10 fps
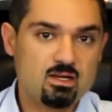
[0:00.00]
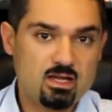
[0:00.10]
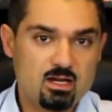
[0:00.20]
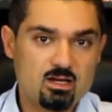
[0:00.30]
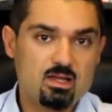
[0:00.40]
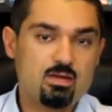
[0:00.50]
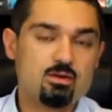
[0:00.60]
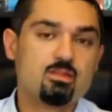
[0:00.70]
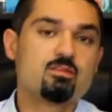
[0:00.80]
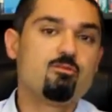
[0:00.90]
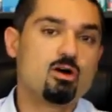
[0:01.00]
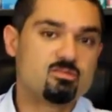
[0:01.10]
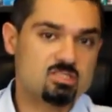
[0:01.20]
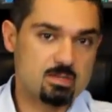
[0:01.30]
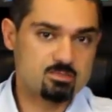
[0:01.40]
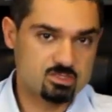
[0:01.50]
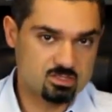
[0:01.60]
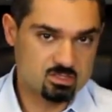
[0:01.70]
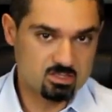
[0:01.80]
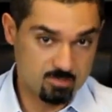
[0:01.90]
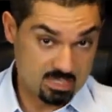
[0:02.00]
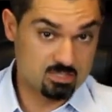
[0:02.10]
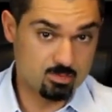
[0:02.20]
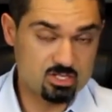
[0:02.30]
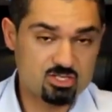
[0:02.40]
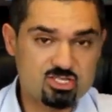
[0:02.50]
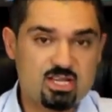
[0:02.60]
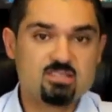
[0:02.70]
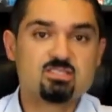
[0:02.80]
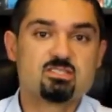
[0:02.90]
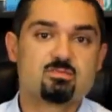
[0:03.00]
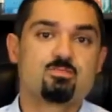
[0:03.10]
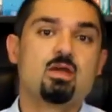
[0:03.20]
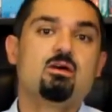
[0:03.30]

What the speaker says: Now, here are the 5 steps to maximise your chances.